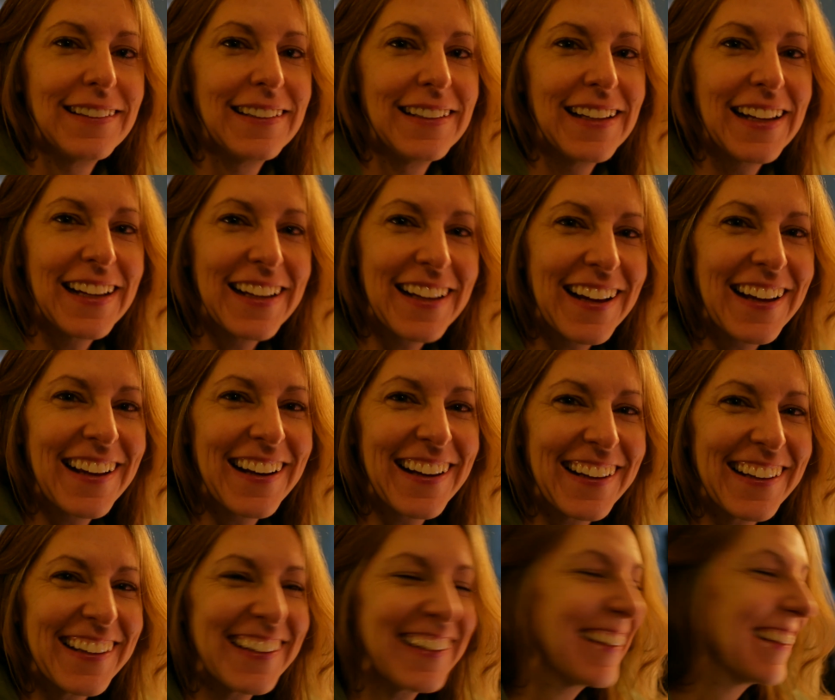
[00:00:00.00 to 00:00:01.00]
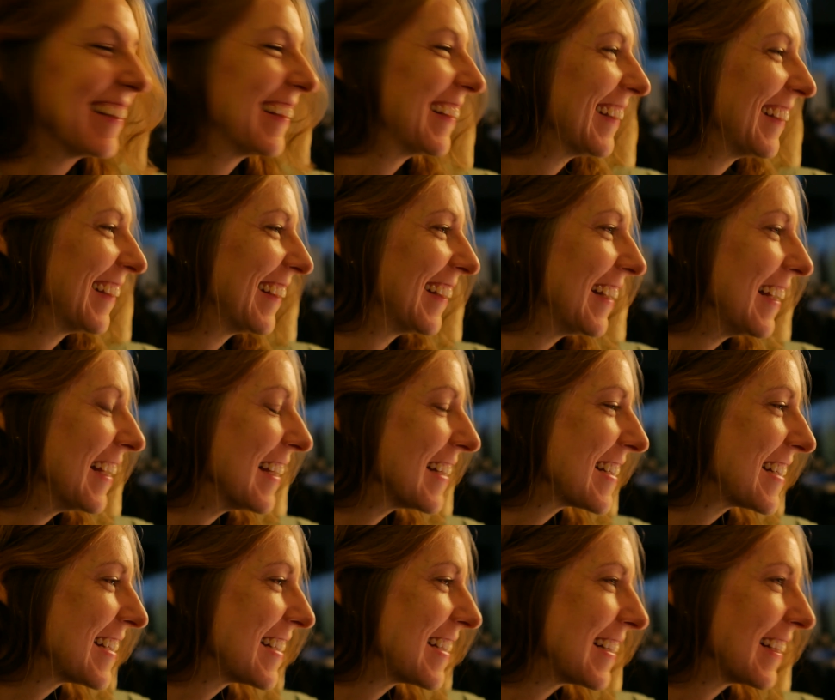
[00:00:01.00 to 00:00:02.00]
I got it. It's
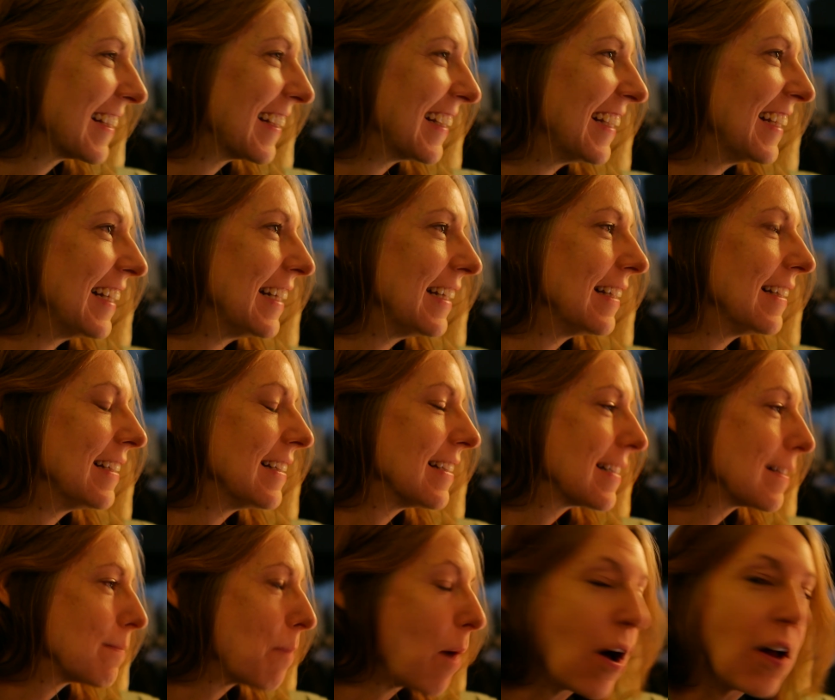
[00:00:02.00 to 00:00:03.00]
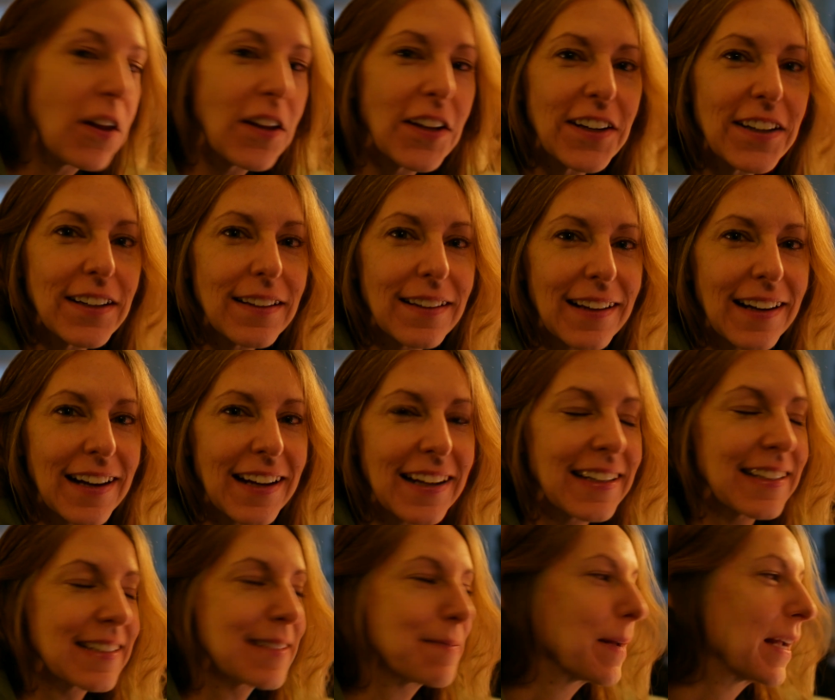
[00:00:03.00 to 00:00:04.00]
smaller than I
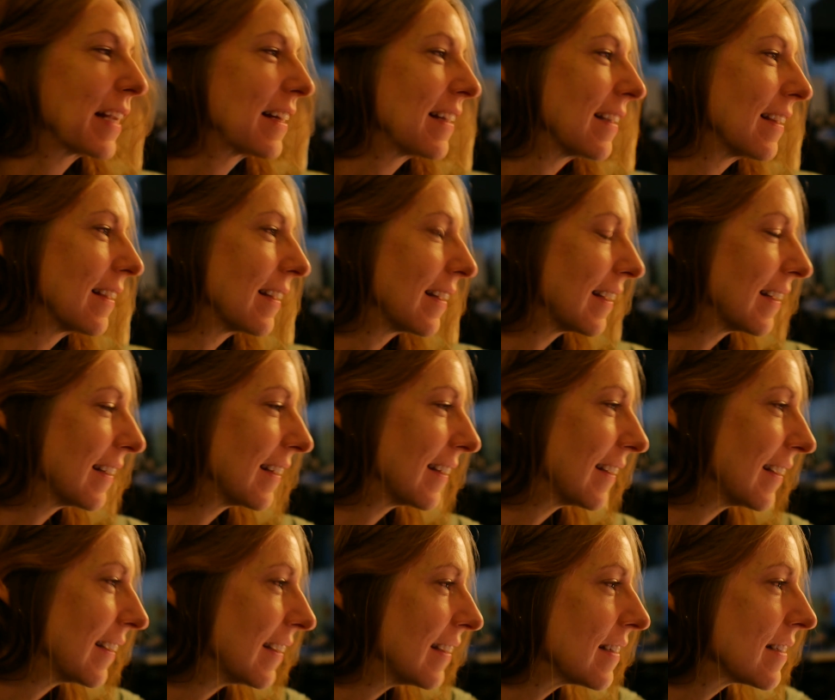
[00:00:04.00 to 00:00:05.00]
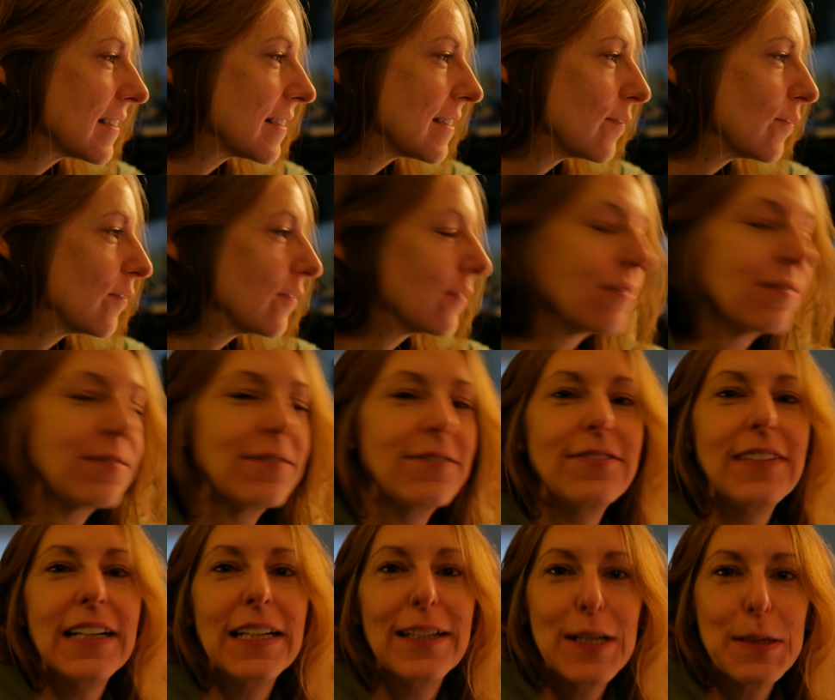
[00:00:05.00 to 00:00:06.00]
expected, and it's
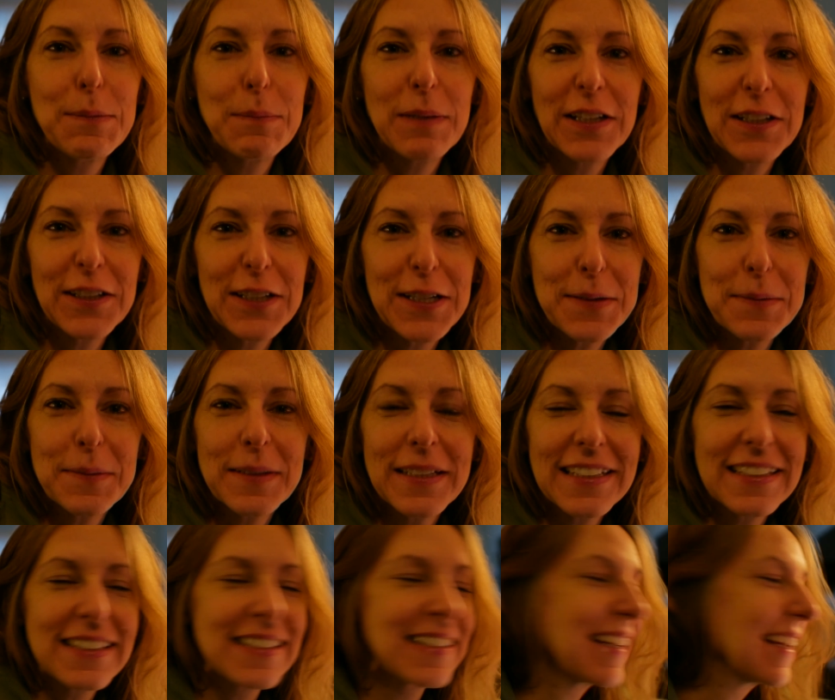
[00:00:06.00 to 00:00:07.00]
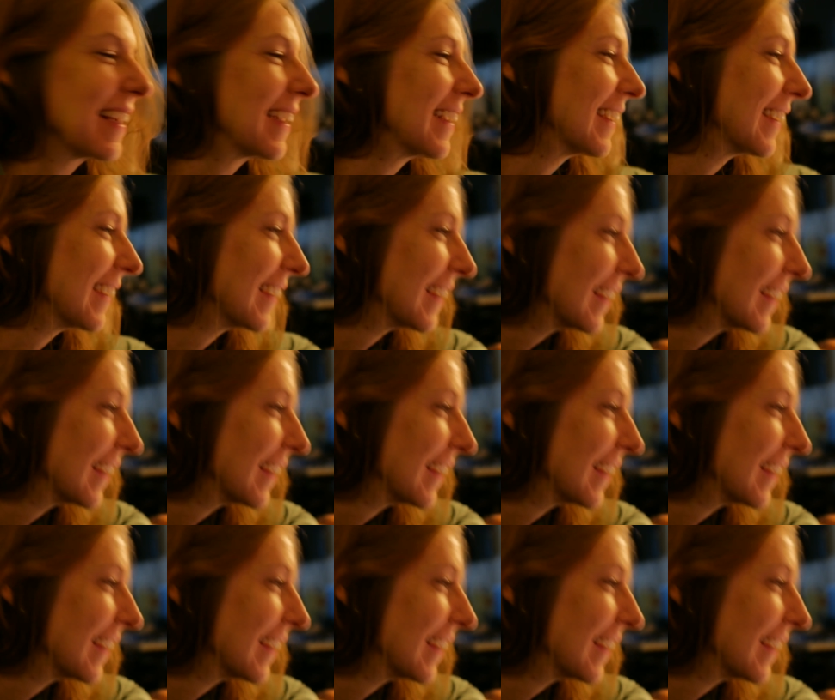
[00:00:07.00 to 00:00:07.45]
very blurry, but it's there.